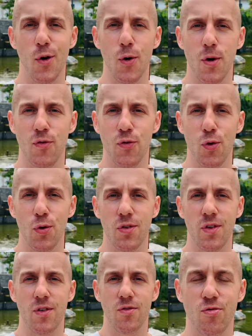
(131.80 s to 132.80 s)
Order food,
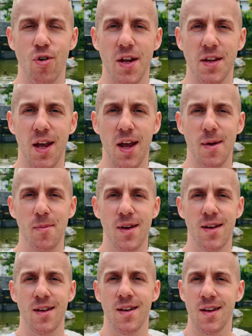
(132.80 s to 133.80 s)
rain came,
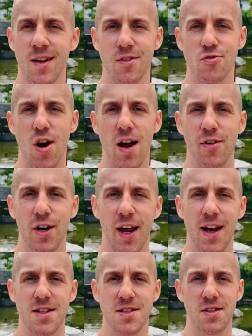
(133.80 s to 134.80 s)
driver
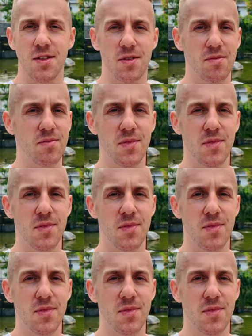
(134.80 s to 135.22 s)
cancelled.